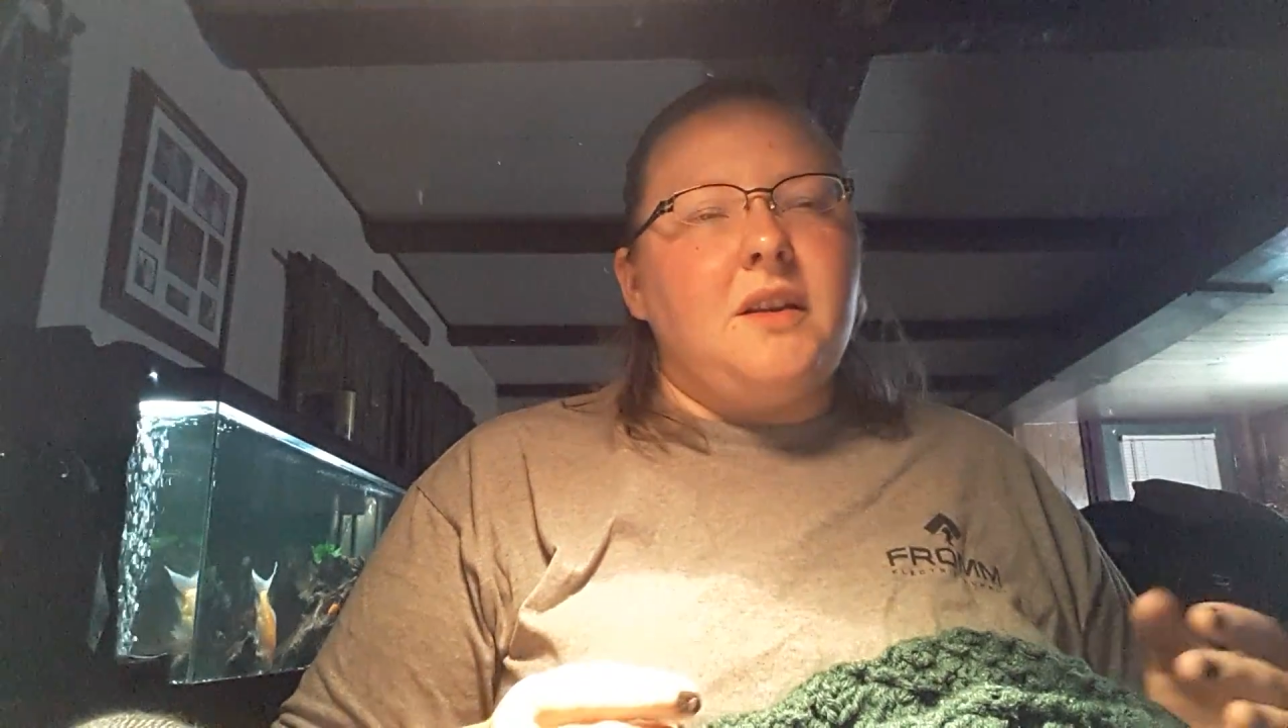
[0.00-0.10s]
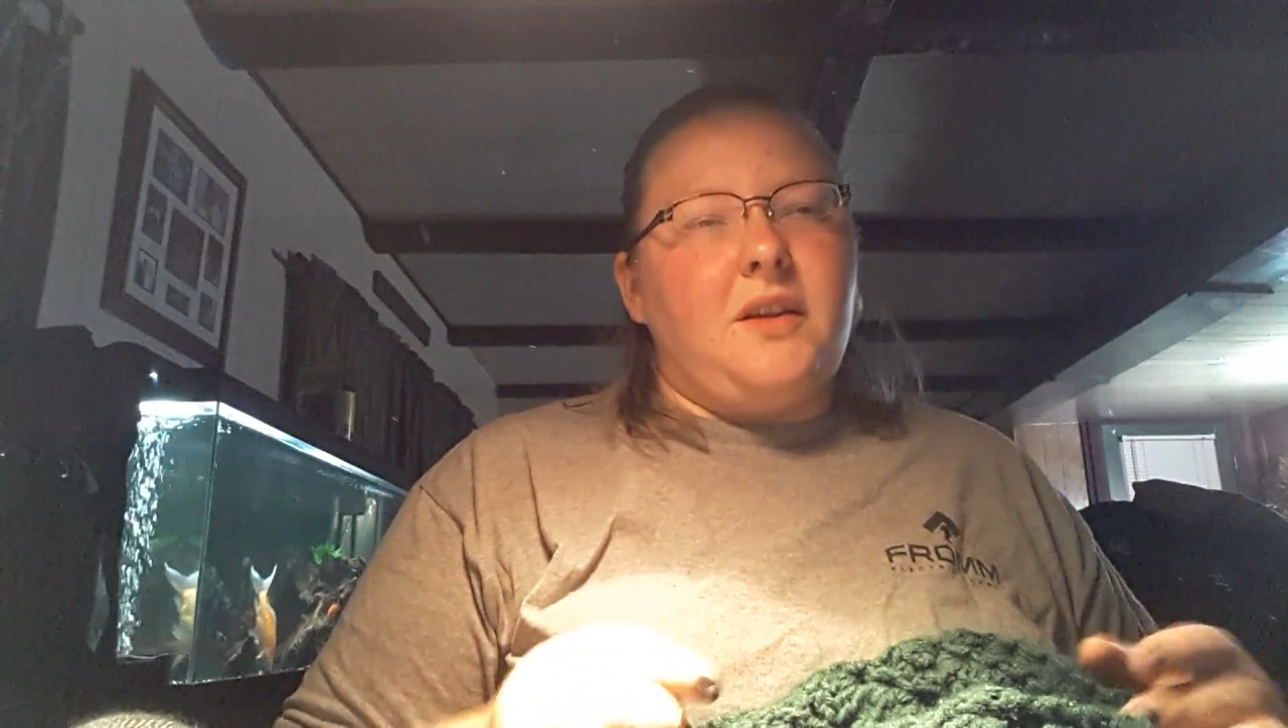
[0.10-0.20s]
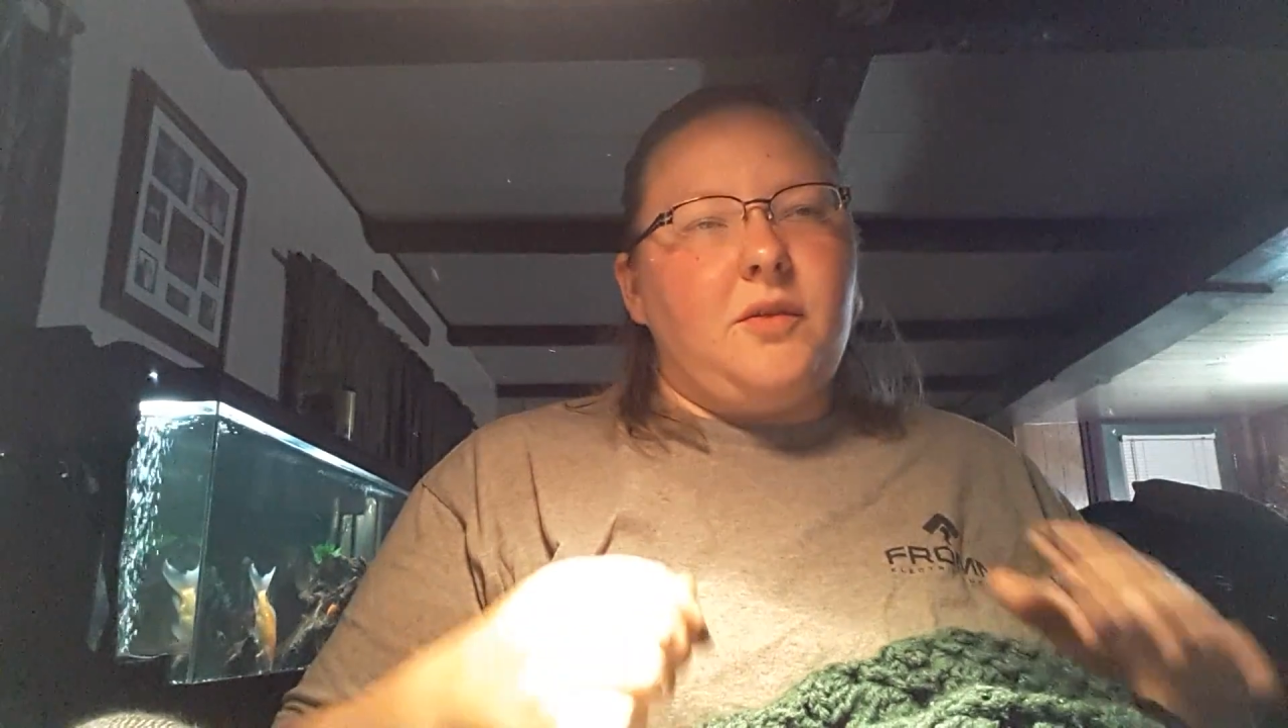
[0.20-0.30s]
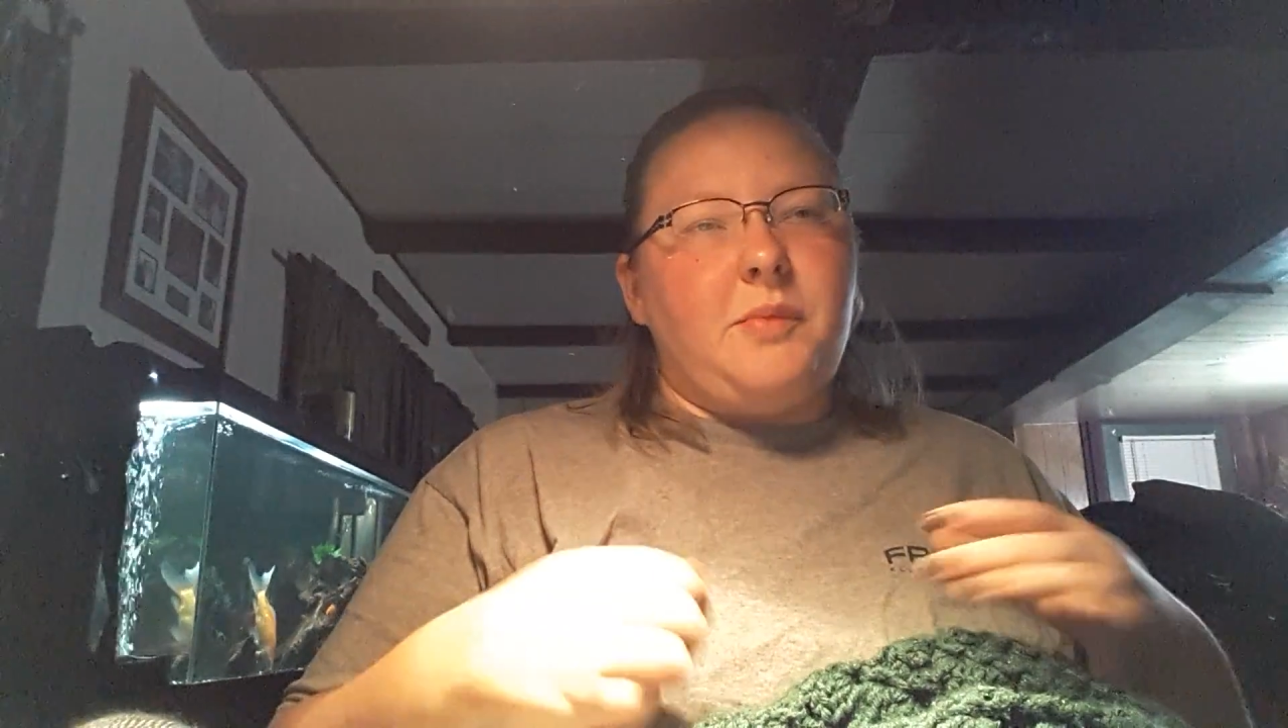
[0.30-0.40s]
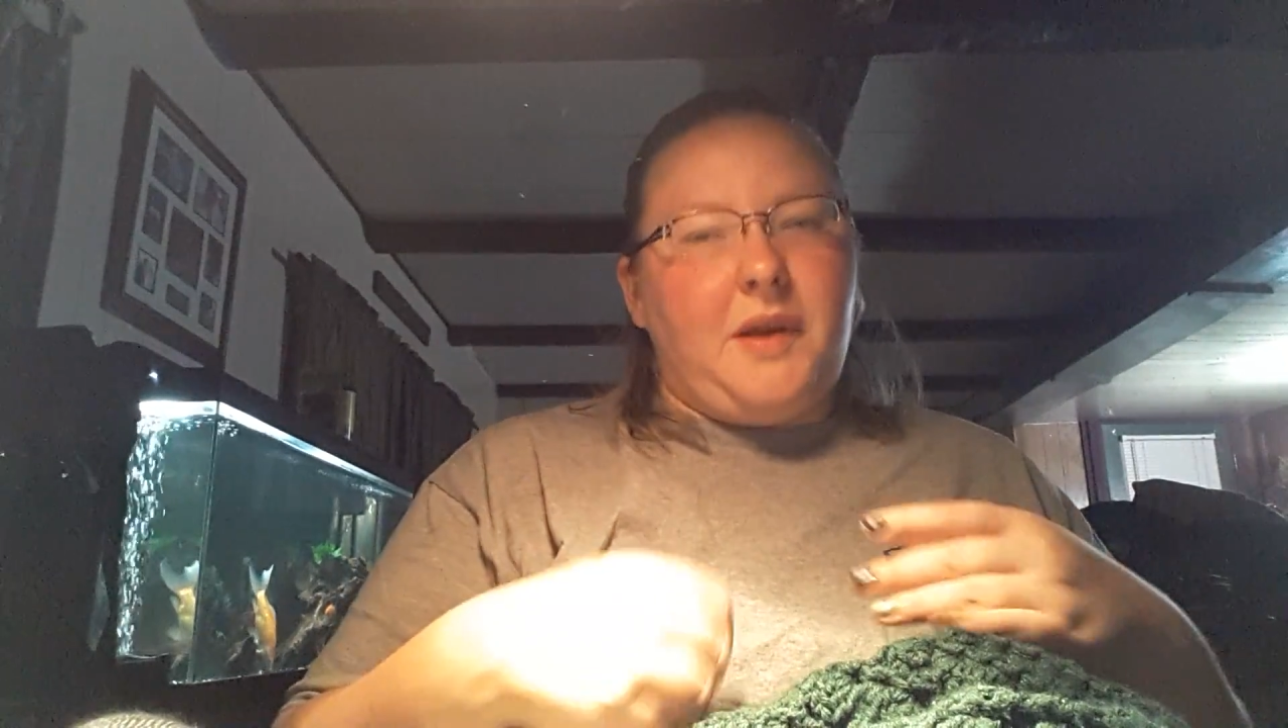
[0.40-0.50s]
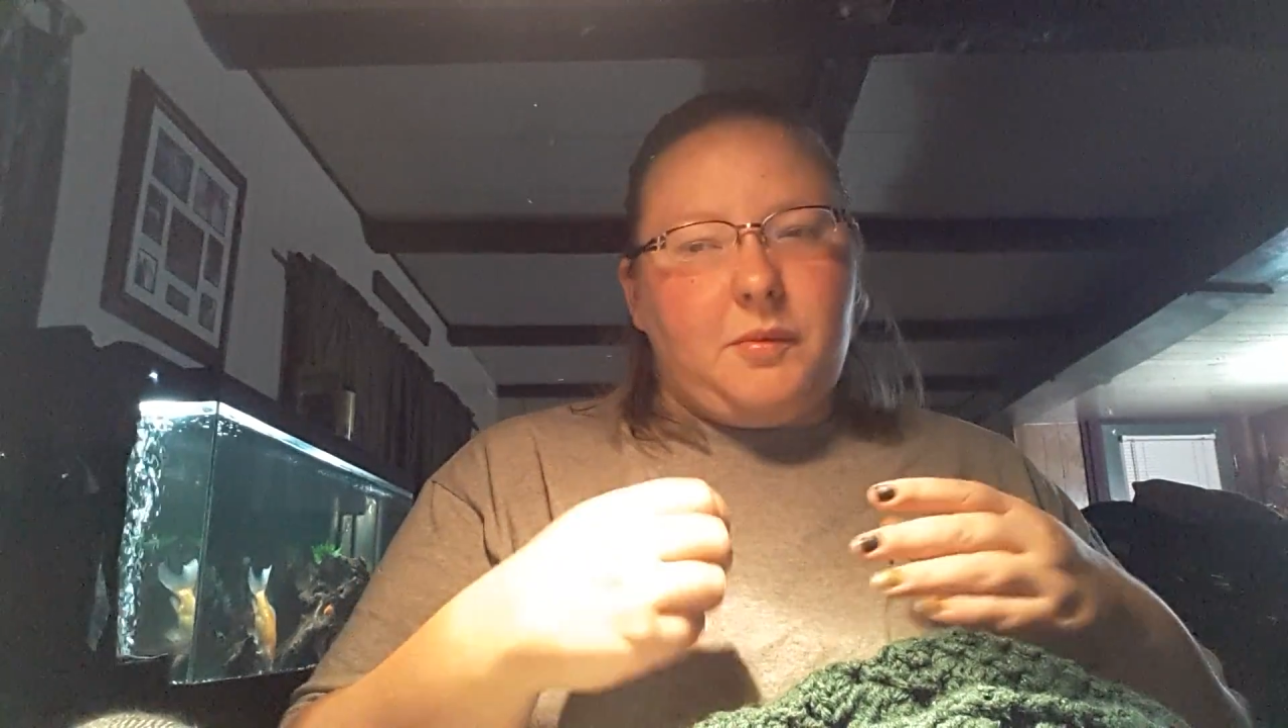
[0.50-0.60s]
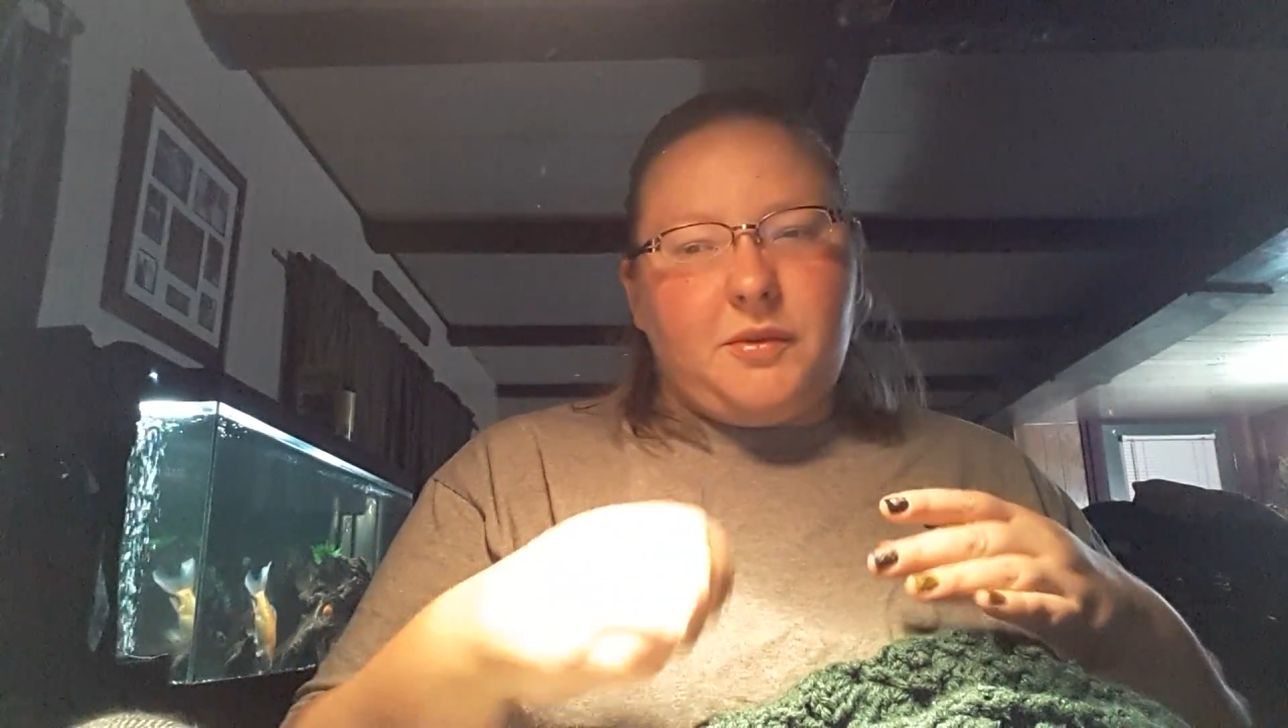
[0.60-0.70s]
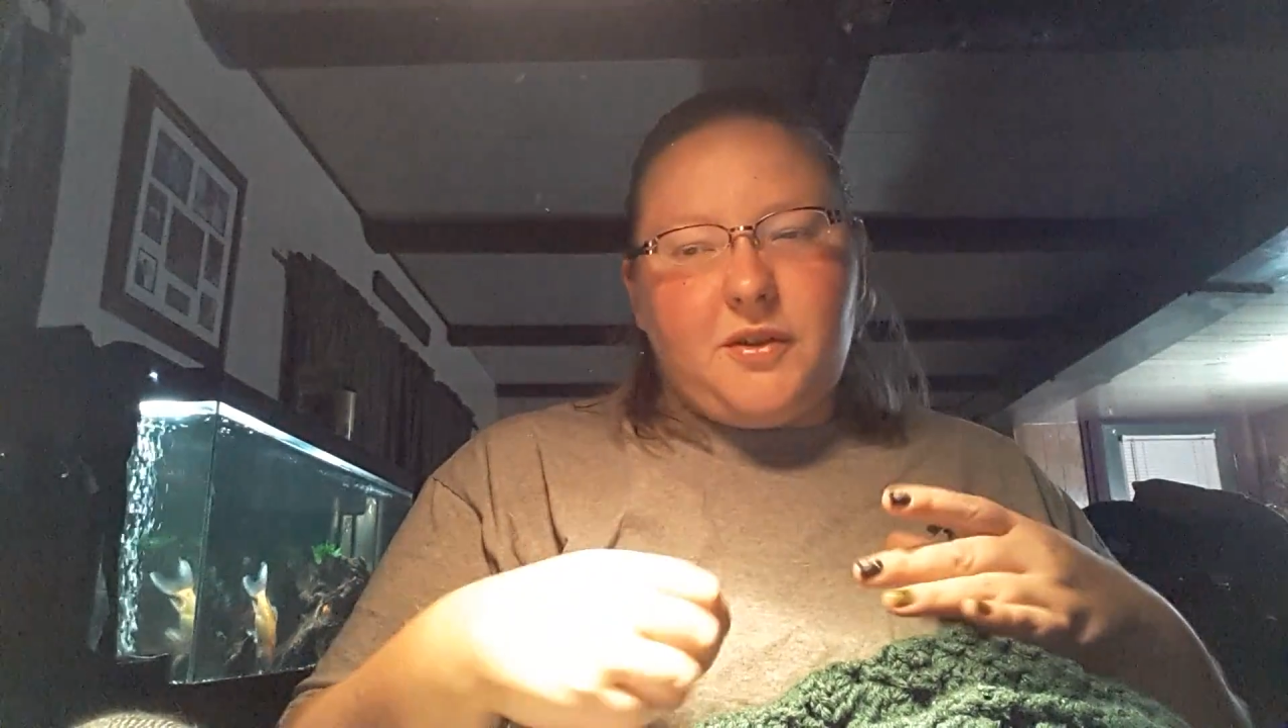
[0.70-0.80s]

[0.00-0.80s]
that you'll be able